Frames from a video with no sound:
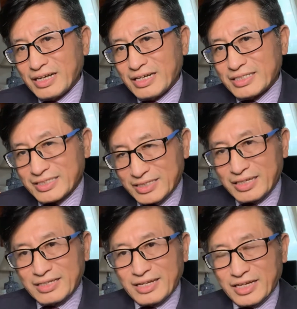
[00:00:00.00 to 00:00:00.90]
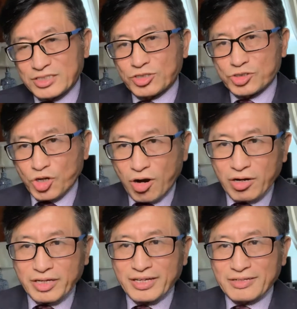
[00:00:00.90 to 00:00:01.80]
set as the
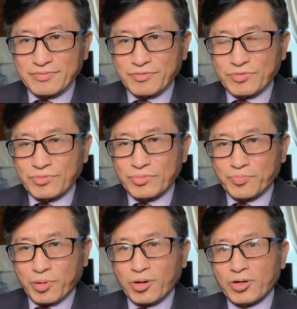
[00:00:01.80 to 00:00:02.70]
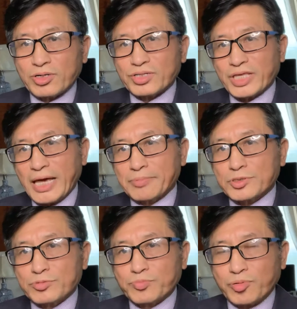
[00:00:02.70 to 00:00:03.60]
target per
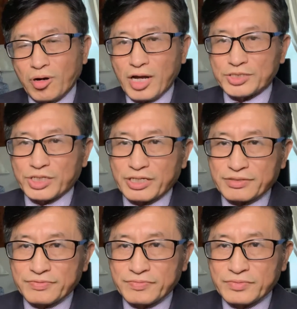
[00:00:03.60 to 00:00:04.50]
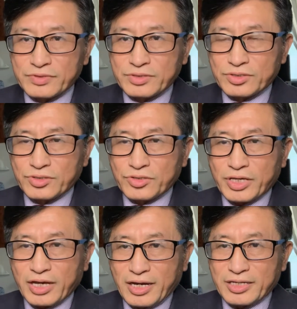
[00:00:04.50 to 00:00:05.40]
capital project
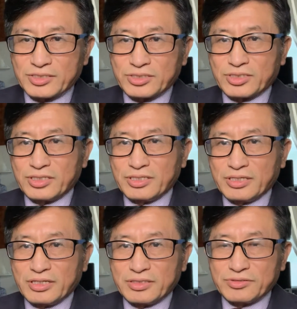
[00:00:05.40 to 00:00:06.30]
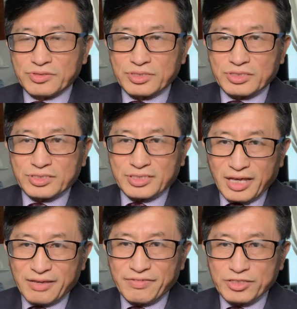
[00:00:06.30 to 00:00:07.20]
as the
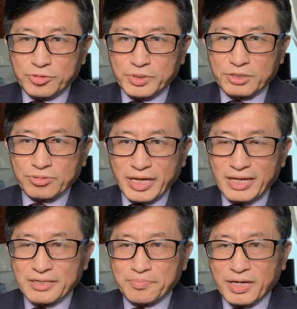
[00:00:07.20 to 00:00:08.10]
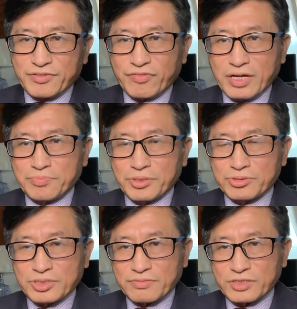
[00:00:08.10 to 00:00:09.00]
saving to be created by the 5PL
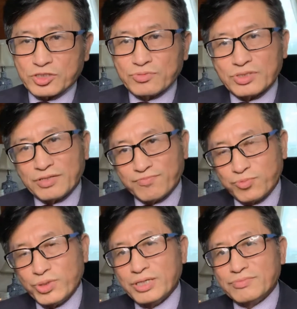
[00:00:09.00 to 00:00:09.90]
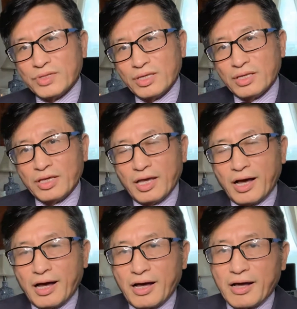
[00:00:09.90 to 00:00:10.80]
service. So if we,
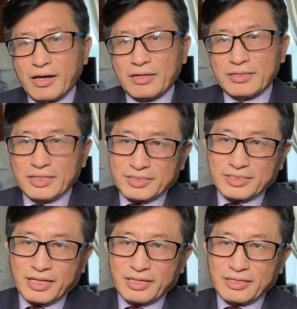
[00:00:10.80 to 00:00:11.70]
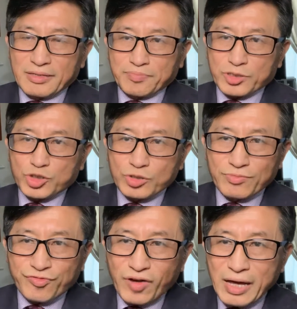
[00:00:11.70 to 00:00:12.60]
let's say, presume
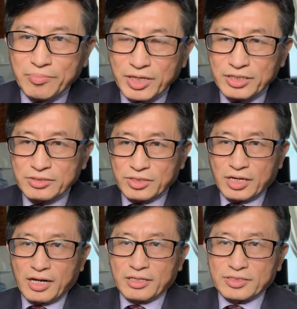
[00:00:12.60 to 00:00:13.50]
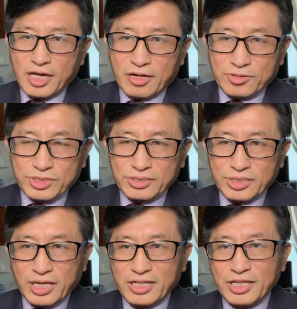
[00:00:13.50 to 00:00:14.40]
$5 million as
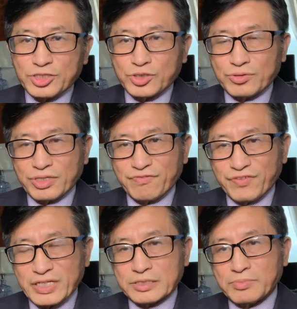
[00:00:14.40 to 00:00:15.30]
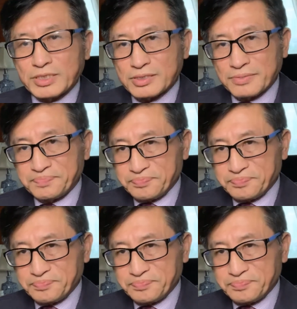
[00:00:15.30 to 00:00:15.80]
initial investment